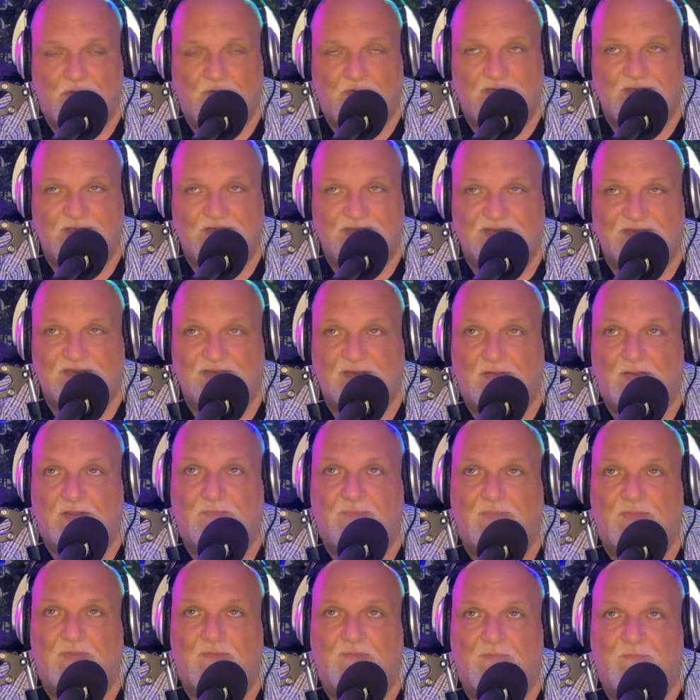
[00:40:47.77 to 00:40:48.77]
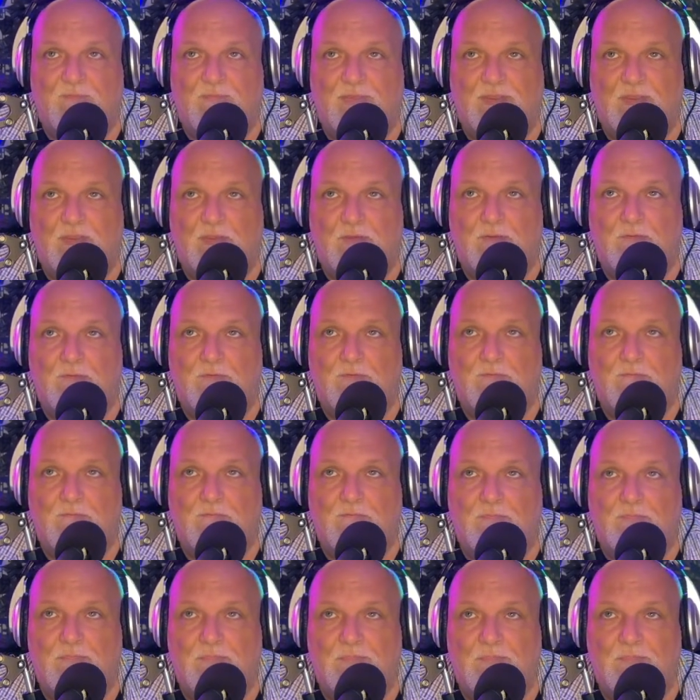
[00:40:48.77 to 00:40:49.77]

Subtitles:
necessarily be able to be home.